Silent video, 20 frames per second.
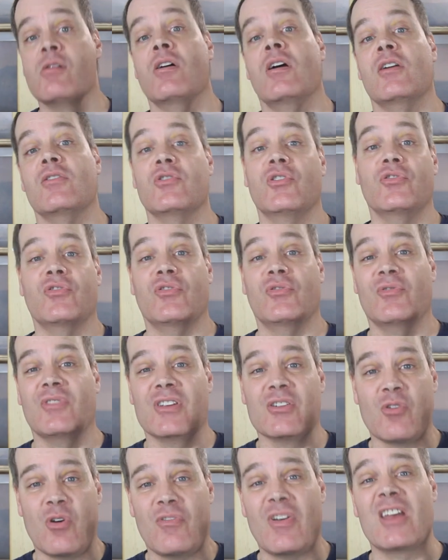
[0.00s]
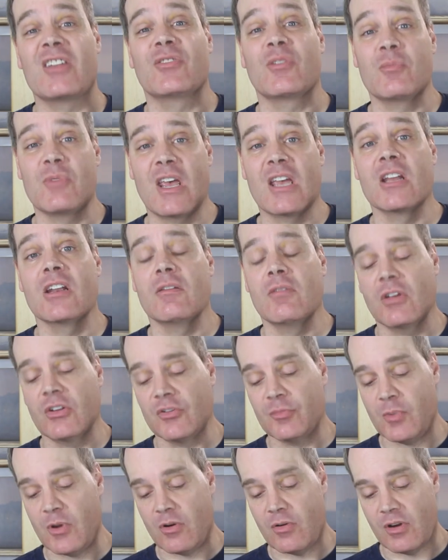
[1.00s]
I just, you know, I've had some negative
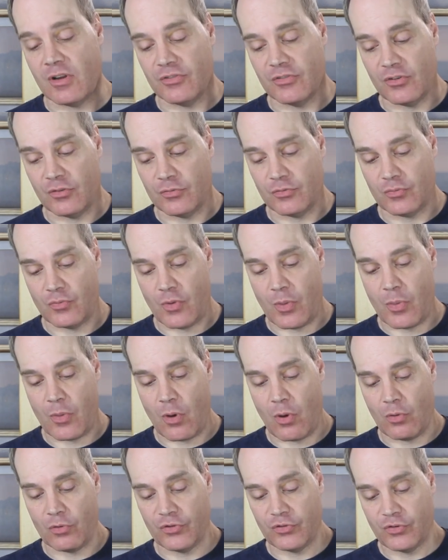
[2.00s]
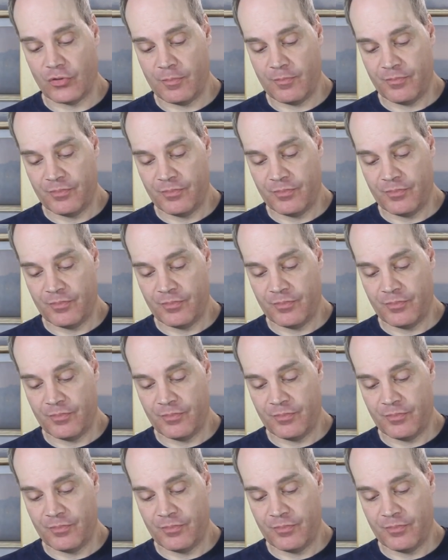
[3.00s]
experiences with those.